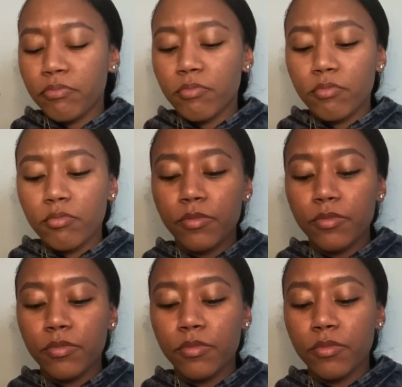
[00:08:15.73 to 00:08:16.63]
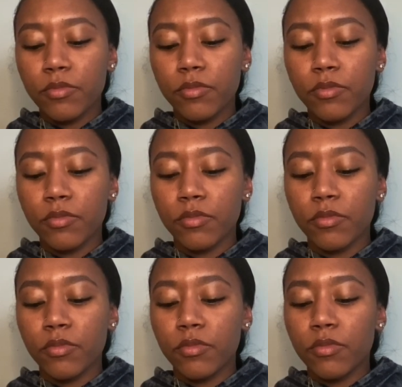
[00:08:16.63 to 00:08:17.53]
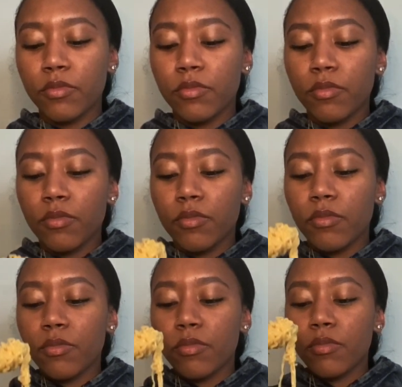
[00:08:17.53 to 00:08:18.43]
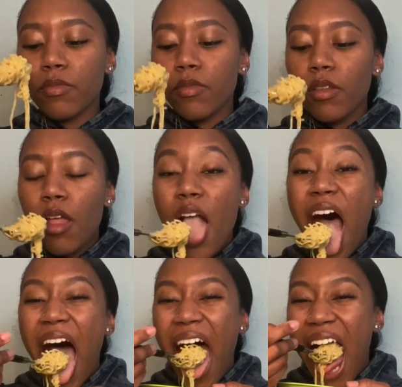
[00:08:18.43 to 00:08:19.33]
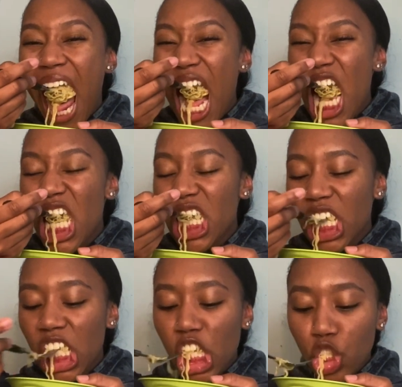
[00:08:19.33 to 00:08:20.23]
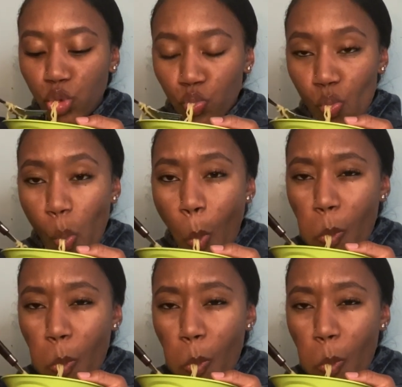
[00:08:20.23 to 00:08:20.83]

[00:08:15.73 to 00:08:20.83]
[no speech]